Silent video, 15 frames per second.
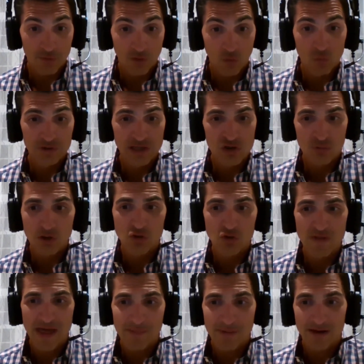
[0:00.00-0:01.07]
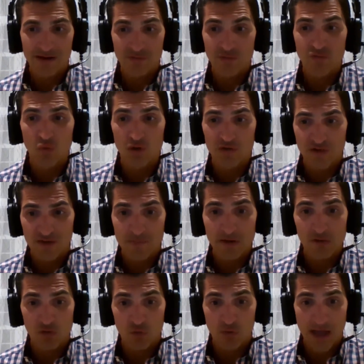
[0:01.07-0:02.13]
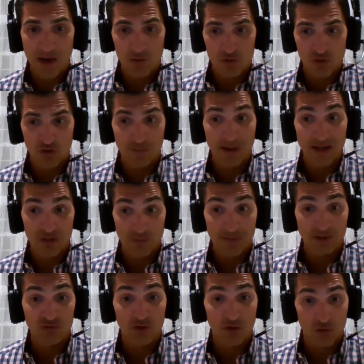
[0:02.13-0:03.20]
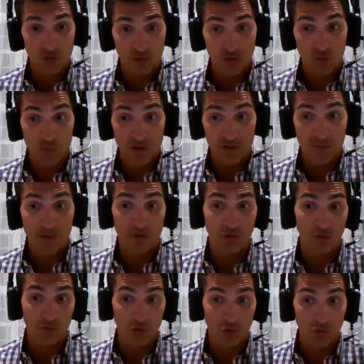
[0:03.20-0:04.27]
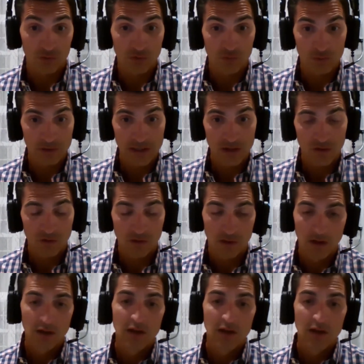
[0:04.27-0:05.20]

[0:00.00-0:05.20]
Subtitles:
So we'll teach them to do that about every 45 minutes to an hour, just isometrics, just squeeze the muscle and hold and release.